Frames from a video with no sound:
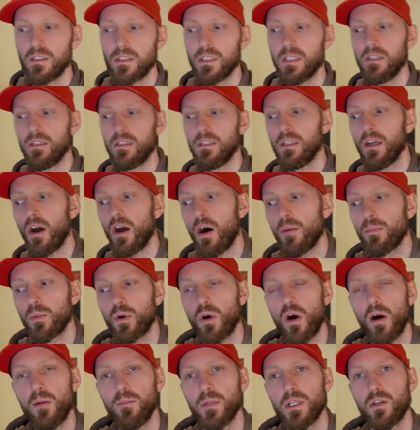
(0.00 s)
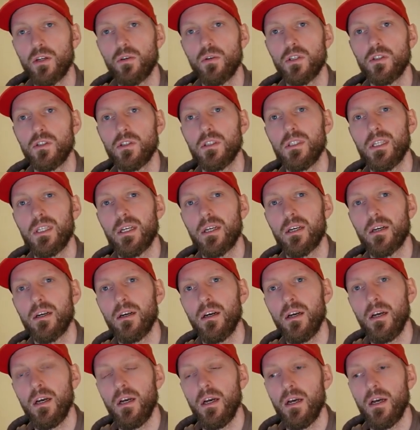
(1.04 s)
in the upcoming questionnaire
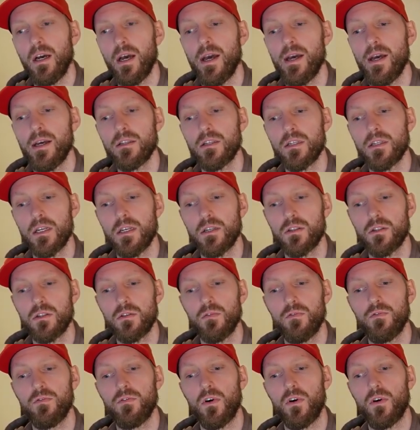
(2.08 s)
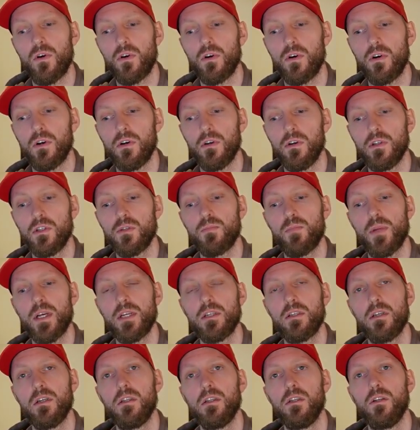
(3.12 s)
and test for
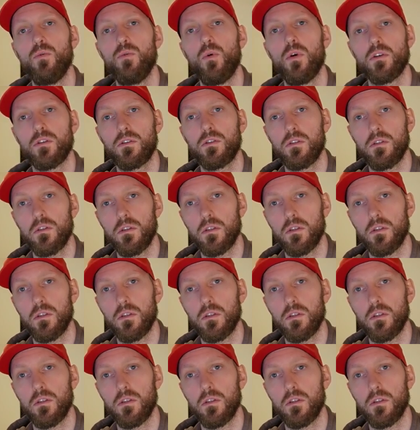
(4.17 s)
especially the WASP